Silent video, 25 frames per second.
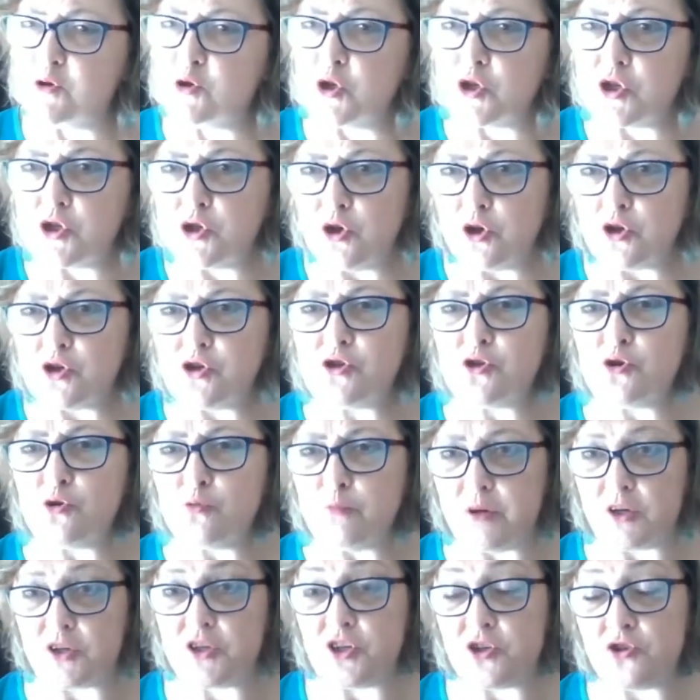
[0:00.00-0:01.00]
So it's not so
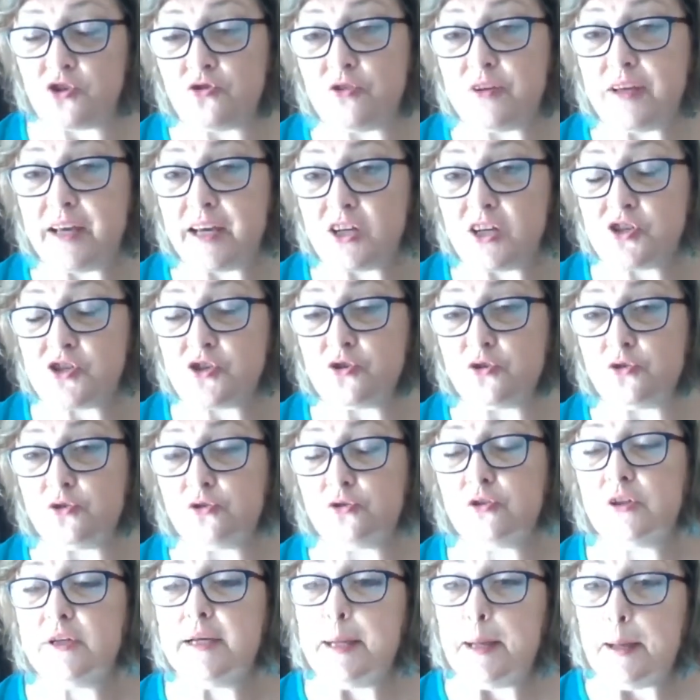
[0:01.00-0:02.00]
much a triage
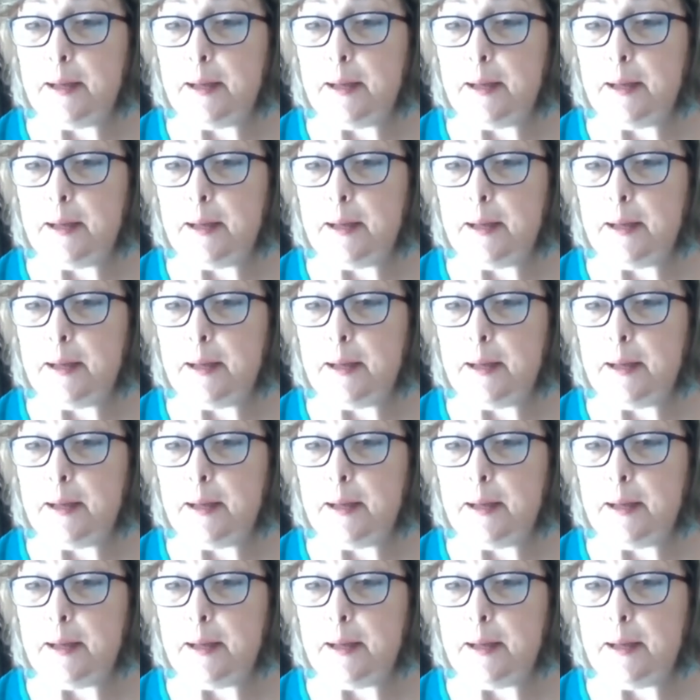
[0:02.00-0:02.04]
tool,